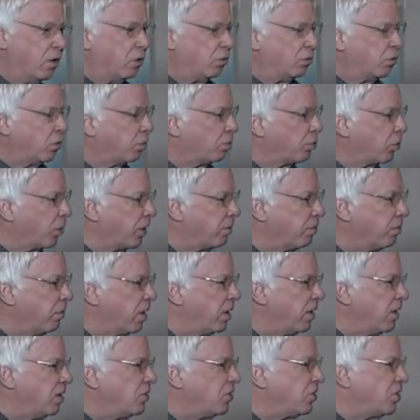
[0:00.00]
to bring
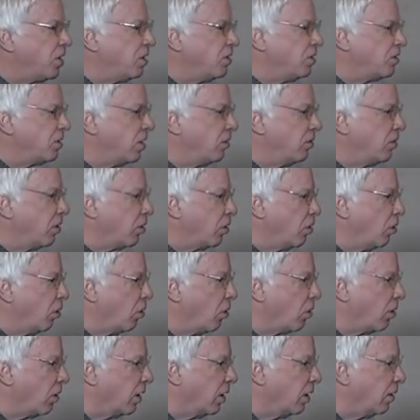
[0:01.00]
many sons unto
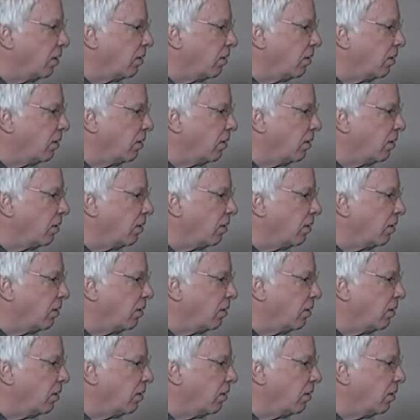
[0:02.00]
glory.